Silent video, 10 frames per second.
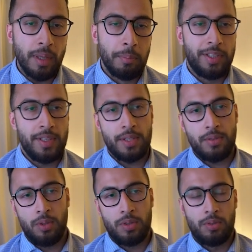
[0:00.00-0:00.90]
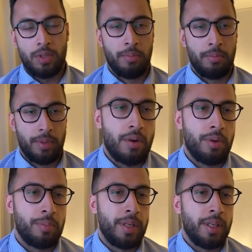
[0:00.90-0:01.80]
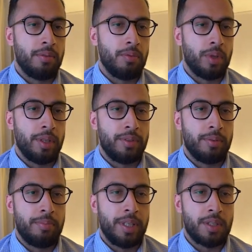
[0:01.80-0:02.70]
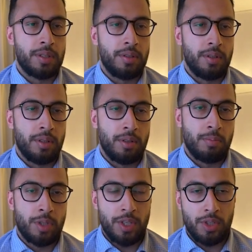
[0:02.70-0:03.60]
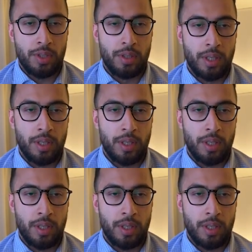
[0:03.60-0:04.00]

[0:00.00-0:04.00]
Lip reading: But this is also, in our opinion, one of the biggest potential.